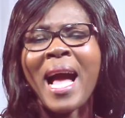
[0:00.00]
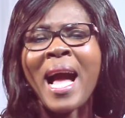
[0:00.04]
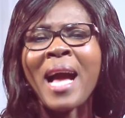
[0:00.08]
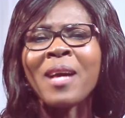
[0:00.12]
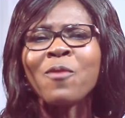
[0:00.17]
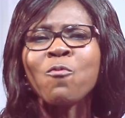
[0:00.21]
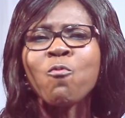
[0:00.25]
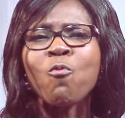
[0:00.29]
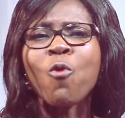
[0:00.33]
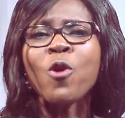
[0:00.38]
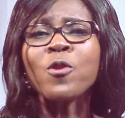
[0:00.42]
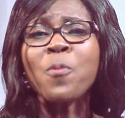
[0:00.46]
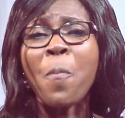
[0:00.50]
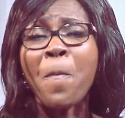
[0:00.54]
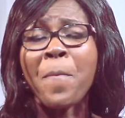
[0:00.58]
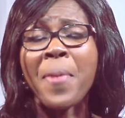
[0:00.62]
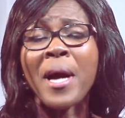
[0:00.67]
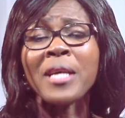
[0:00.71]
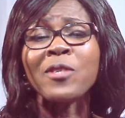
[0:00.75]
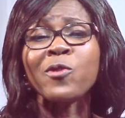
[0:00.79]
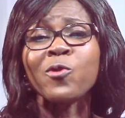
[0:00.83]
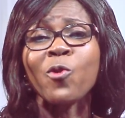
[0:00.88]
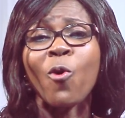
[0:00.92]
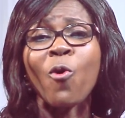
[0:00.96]
And one
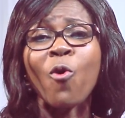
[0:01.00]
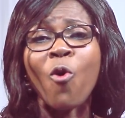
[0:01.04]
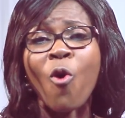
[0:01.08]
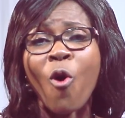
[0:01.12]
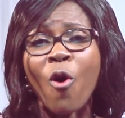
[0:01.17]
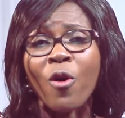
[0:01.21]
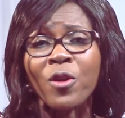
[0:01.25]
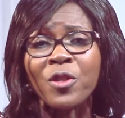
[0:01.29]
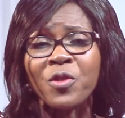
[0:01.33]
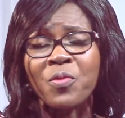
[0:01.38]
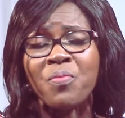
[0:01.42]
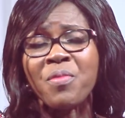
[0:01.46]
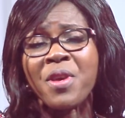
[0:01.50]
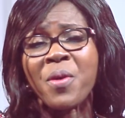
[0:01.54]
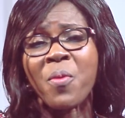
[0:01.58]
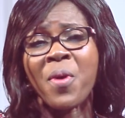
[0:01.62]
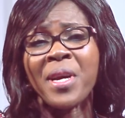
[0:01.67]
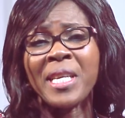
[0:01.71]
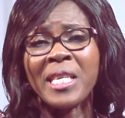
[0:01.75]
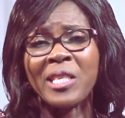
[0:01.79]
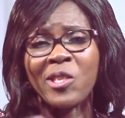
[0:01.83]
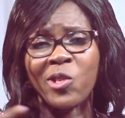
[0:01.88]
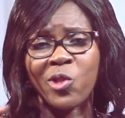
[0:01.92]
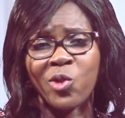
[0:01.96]
pastor called me
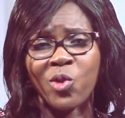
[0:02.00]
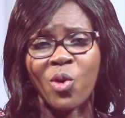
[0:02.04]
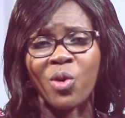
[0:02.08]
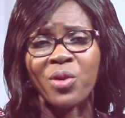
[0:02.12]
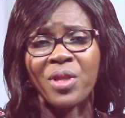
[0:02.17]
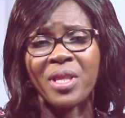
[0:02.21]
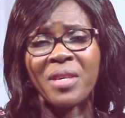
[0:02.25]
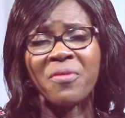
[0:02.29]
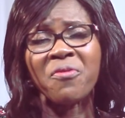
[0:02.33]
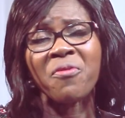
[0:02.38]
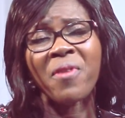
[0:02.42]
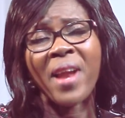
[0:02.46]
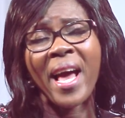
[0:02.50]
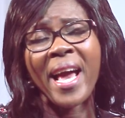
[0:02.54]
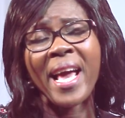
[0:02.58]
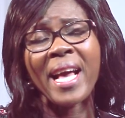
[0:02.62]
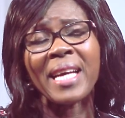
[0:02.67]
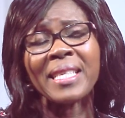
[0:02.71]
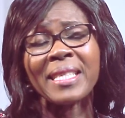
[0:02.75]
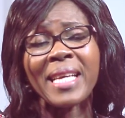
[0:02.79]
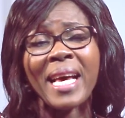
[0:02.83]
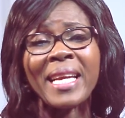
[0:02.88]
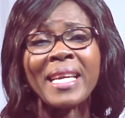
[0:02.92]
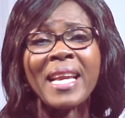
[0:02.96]
when he saw the
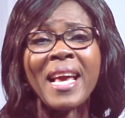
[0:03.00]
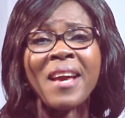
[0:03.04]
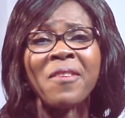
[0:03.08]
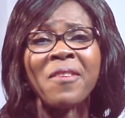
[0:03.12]
flyers and